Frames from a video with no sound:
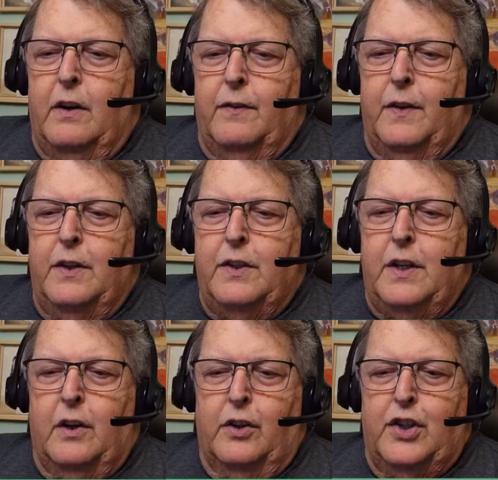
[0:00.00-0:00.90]
of
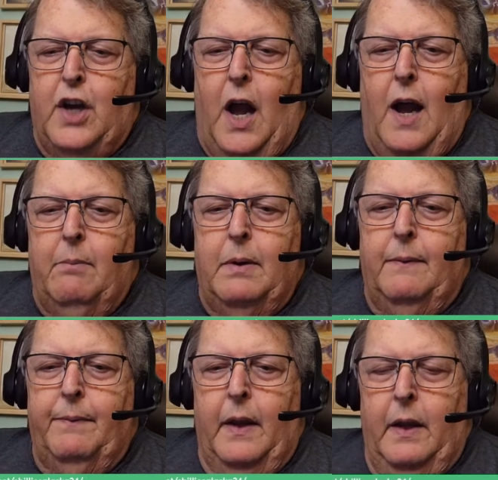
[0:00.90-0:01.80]
losing her job.
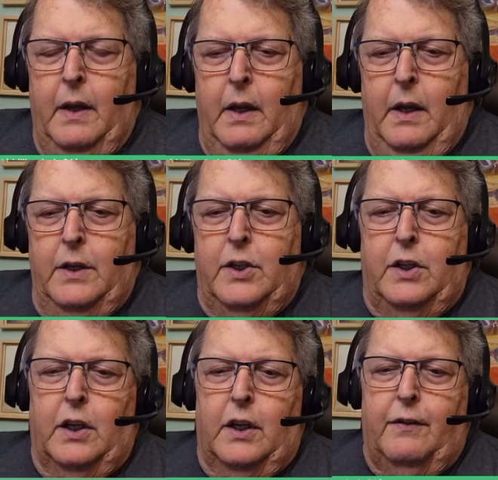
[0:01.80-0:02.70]
She
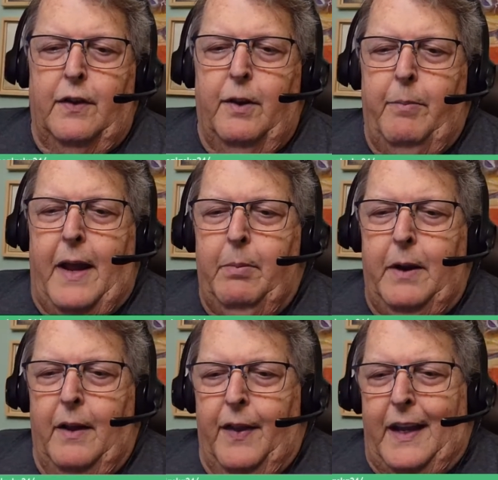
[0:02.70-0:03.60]
delivered the
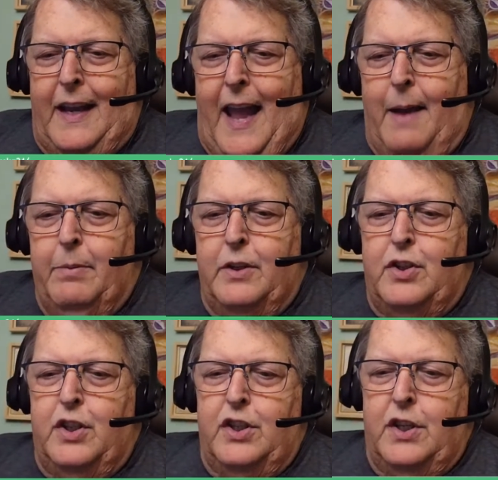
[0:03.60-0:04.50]
baby in the cabin
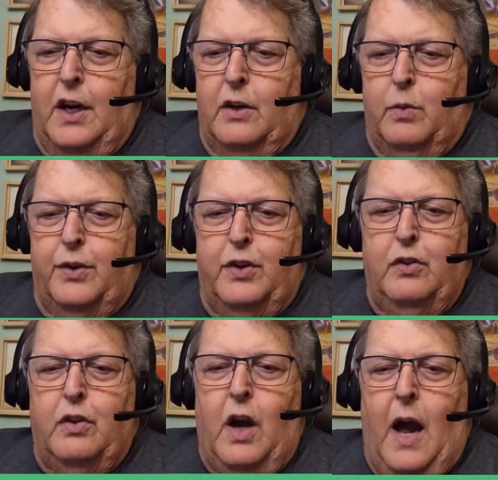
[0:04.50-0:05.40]
she shared with
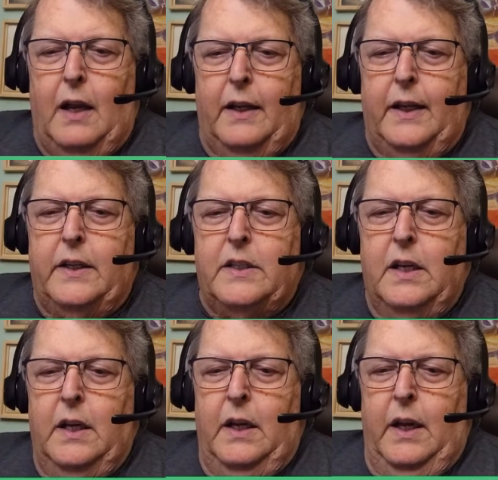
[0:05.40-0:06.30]
2 colleagues
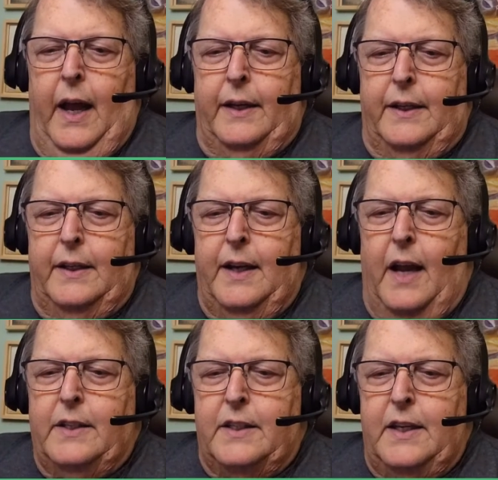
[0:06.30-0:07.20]
and did
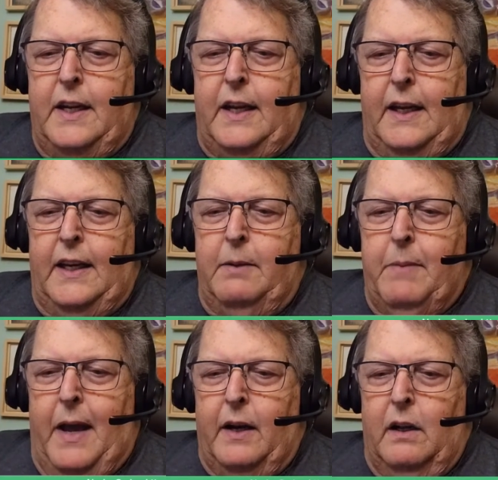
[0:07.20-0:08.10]
not seek any
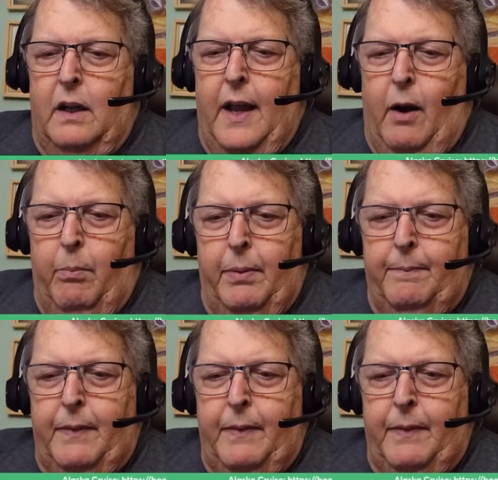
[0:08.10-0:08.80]
medical help.